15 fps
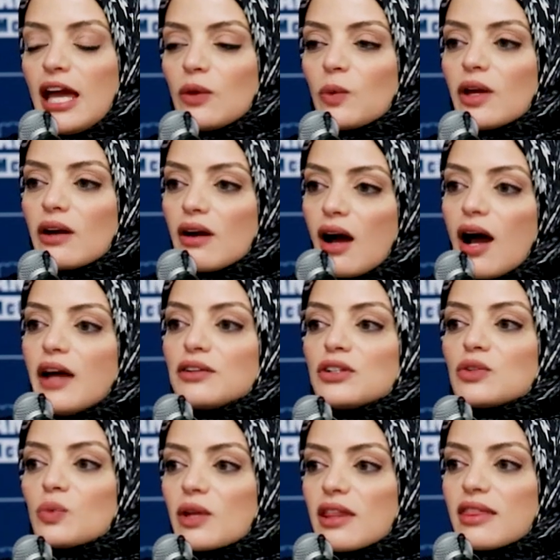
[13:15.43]
And we are
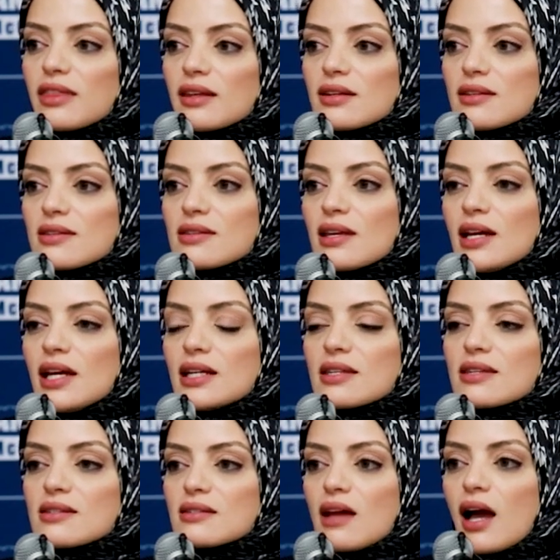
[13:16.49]
honored with this.
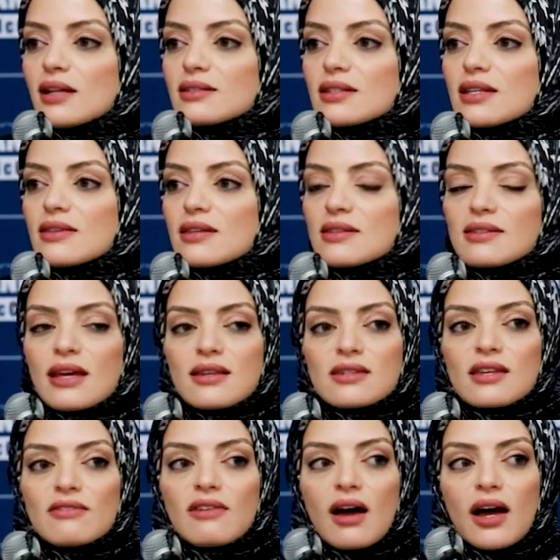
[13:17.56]
It's not in the
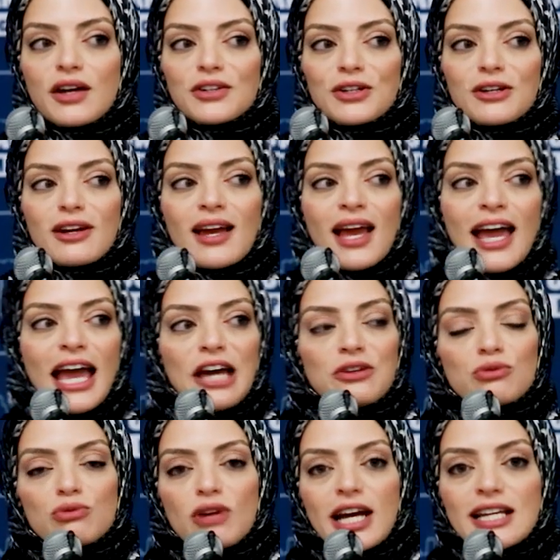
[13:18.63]
sense of honor
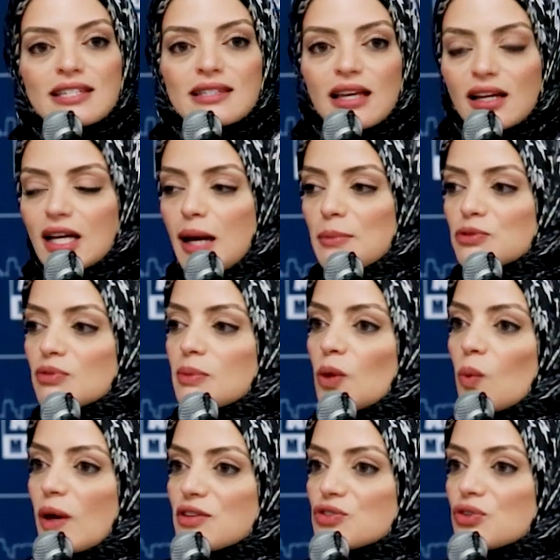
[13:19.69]
and rights that comes from the
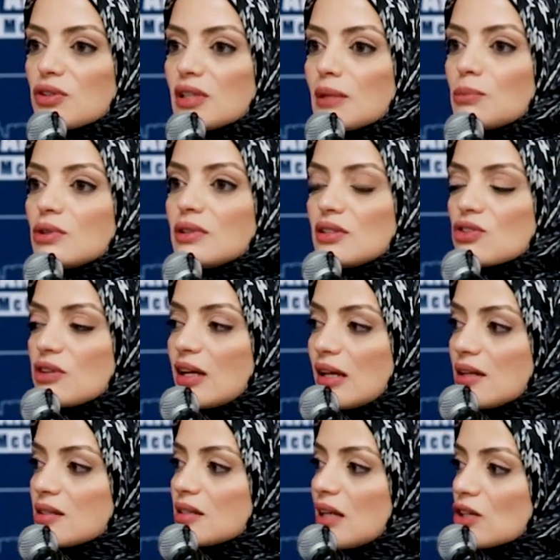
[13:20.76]
Western liberal
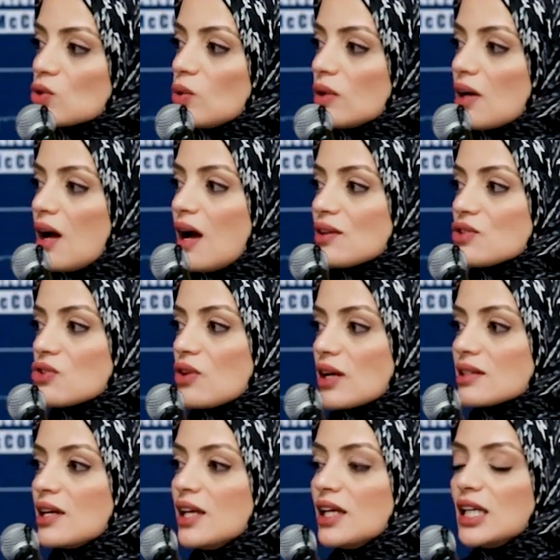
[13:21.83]
intellectual
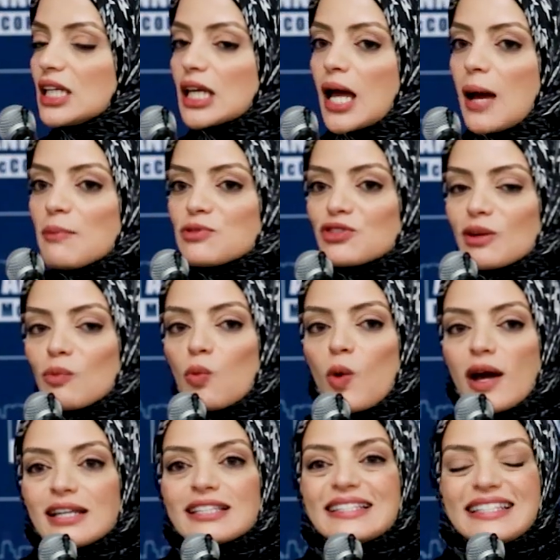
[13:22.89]
construct. It comes from
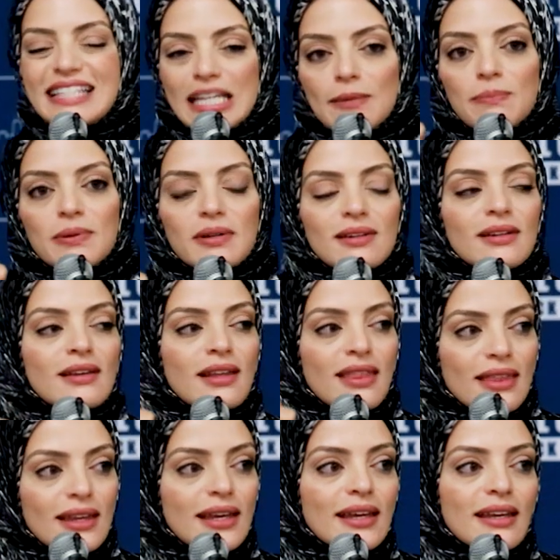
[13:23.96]
one deep
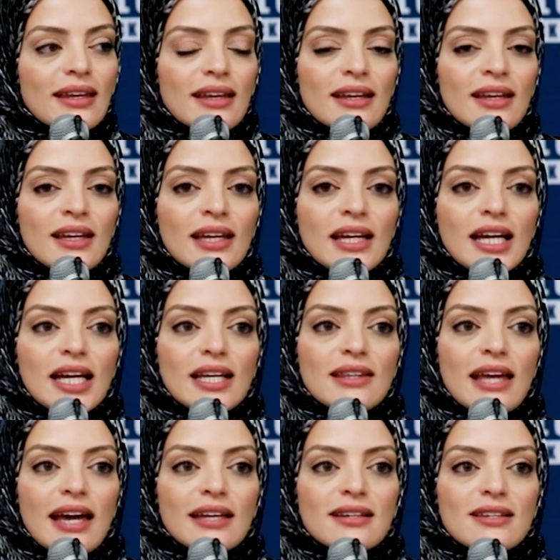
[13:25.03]
thing, and
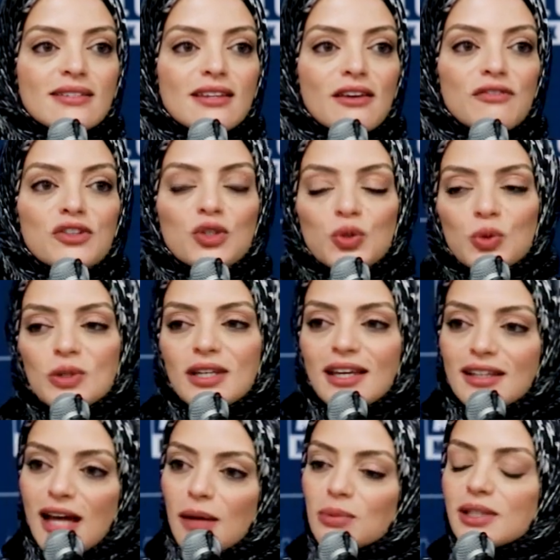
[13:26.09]
that is of duty
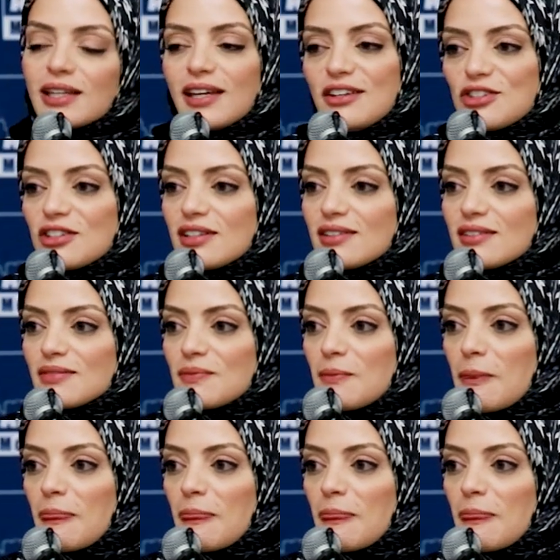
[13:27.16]
and obligation.